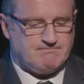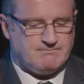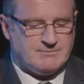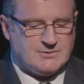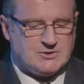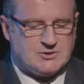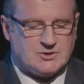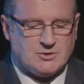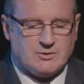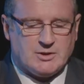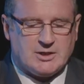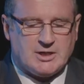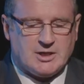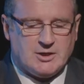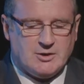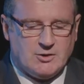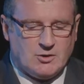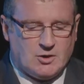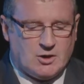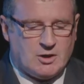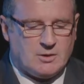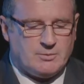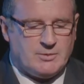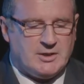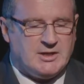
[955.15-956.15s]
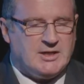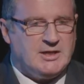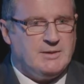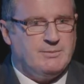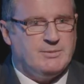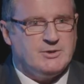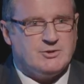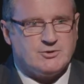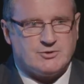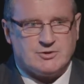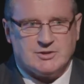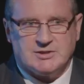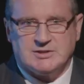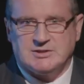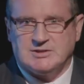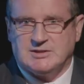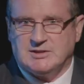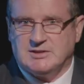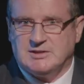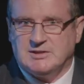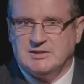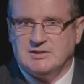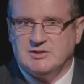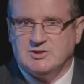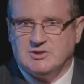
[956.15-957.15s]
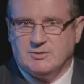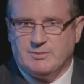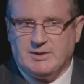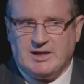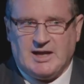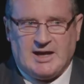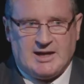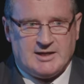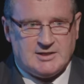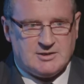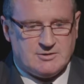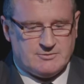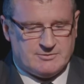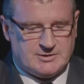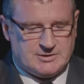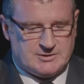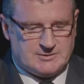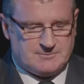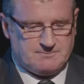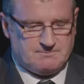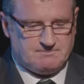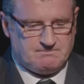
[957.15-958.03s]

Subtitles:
so it can normally be trusted to be accurate.